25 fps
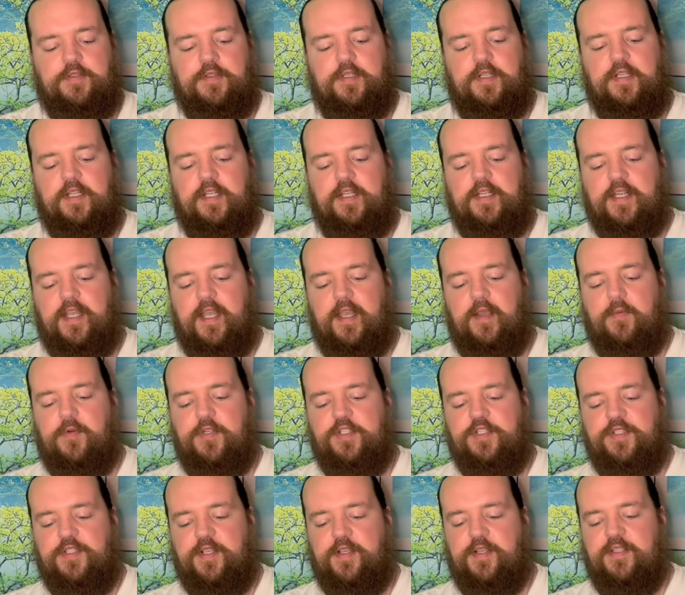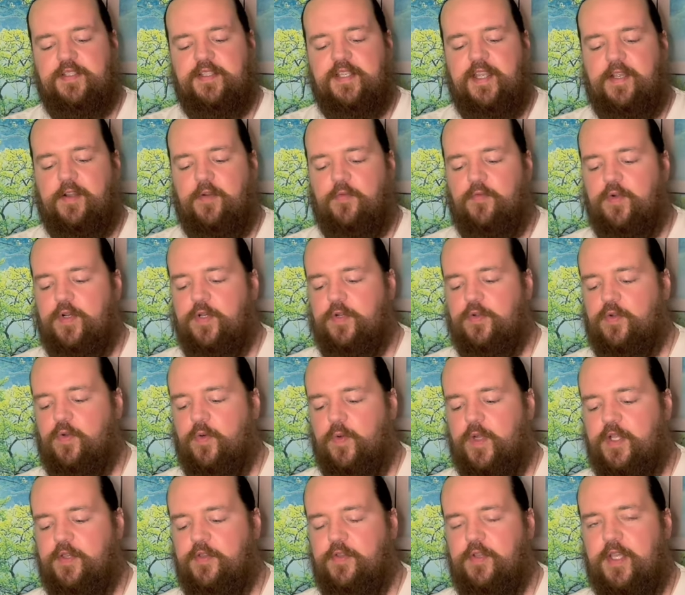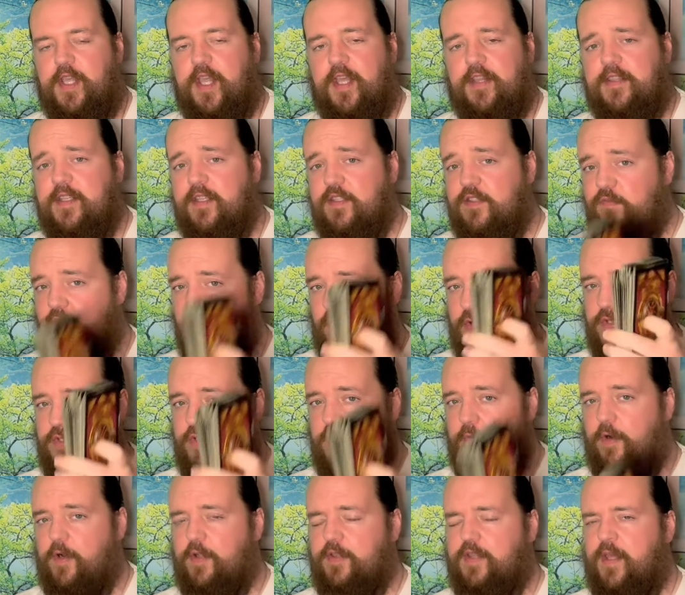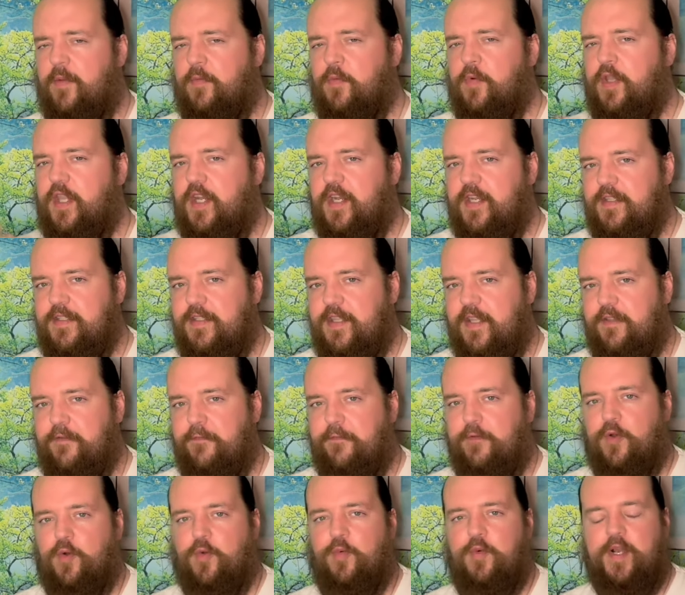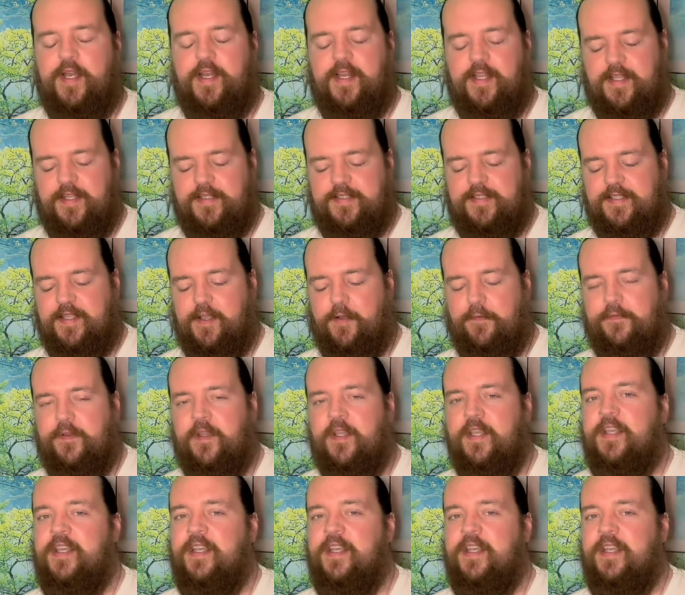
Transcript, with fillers: And yeah, we're just going to take a real quick look at this first card. Then we'll get into the full reading itself.